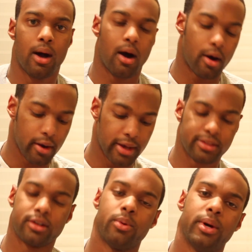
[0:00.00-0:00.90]
All right,
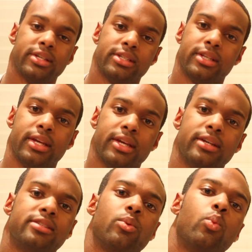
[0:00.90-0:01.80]
the question
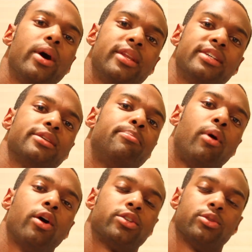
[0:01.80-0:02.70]
is, what does a
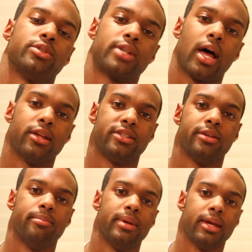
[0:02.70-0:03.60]
partial
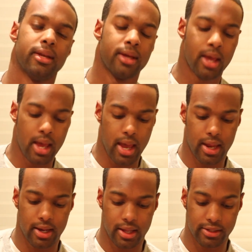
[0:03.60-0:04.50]
scholarship mean?
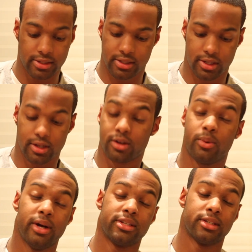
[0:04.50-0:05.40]
And this is a good
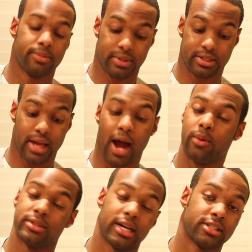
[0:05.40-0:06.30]
question because I
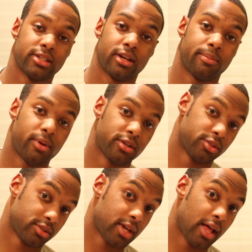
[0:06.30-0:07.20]
was actually on a
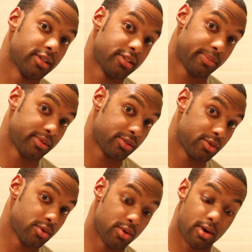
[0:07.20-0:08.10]
partial scholarship in
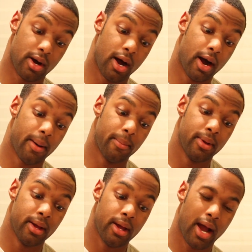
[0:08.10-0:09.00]
school.
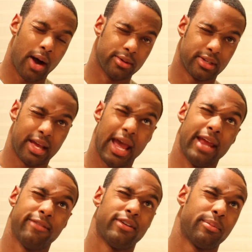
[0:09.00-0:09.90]
I was on an
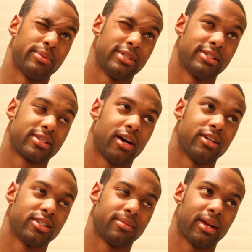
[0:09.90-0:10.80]
85%
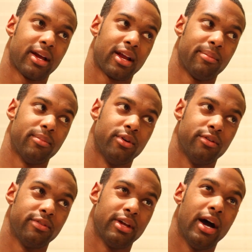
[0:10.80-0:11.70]
scholarship, then I got
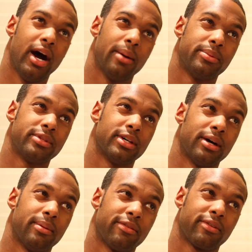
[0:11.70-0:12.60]
moved up
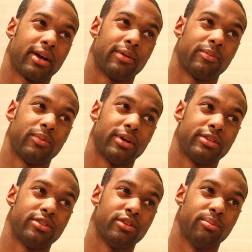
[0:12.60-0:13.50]
some. I forgot what
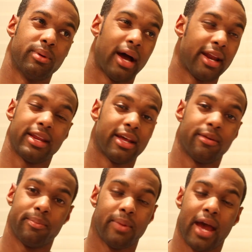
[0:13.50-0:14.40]
to, but I didn't end
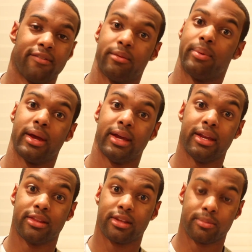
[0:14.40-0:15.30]
up having to pay
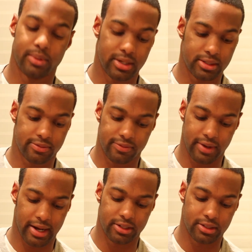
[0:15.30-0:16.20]
anything because of
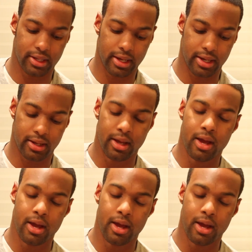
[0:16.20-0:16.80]
financial aid.